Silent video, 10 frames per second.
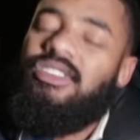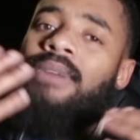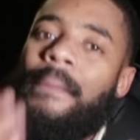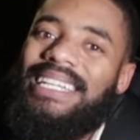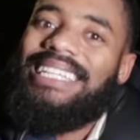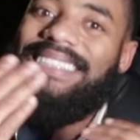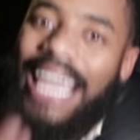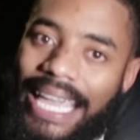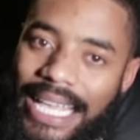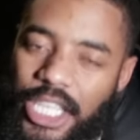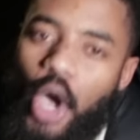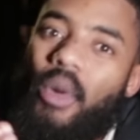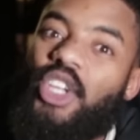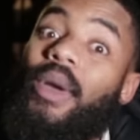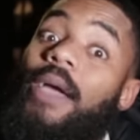Remember the days
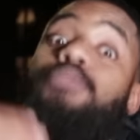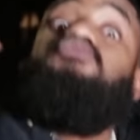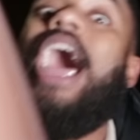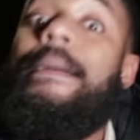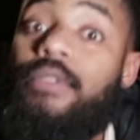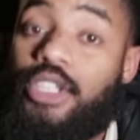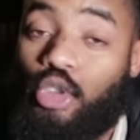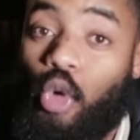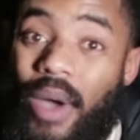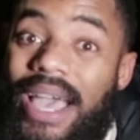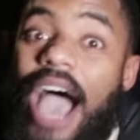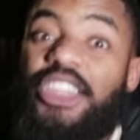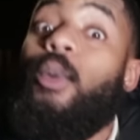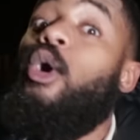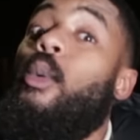when you were in primary school
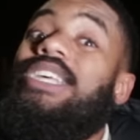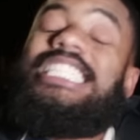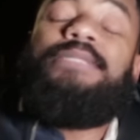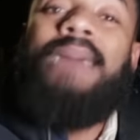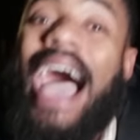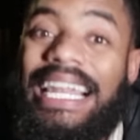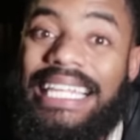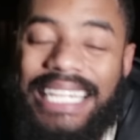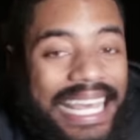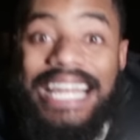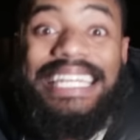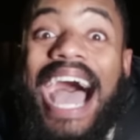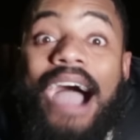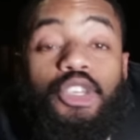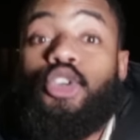and you were always smiling.
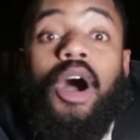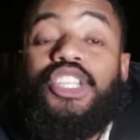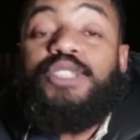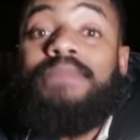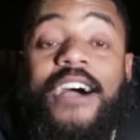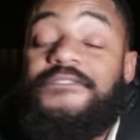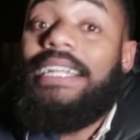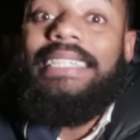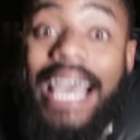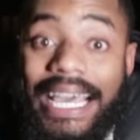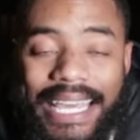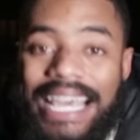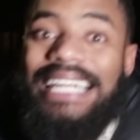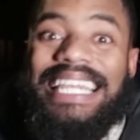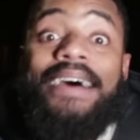Now you can't smile for
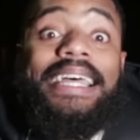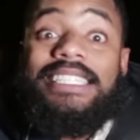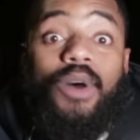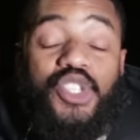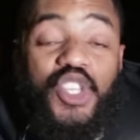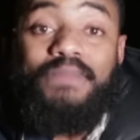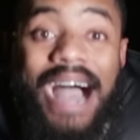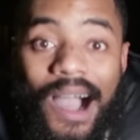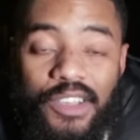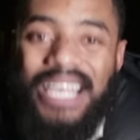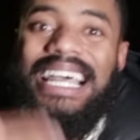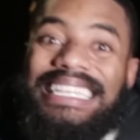dead. Now there's no smiles.